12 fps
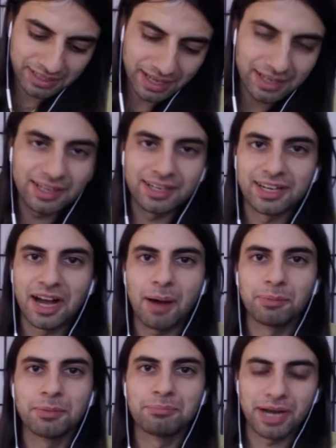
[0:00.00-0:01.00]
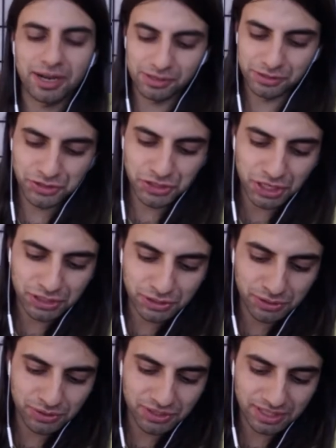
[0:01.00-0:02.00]
a uh, Goblin Barrel just
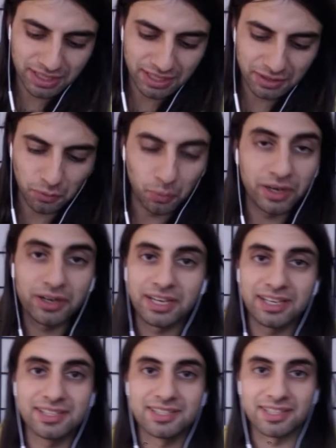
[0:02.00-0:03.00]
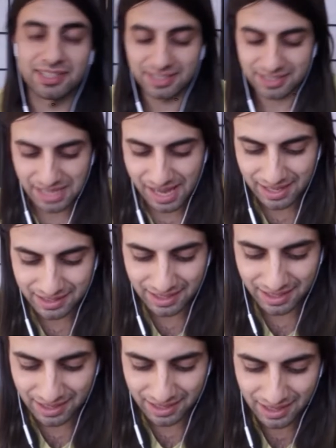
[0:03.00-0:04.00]
to see where he's uh,
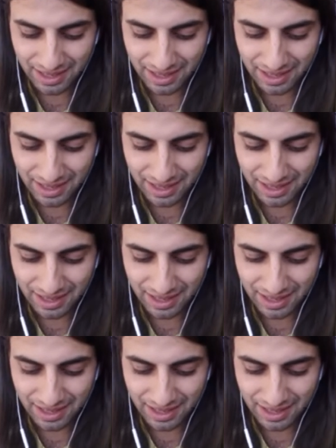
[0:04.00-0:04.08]
standing.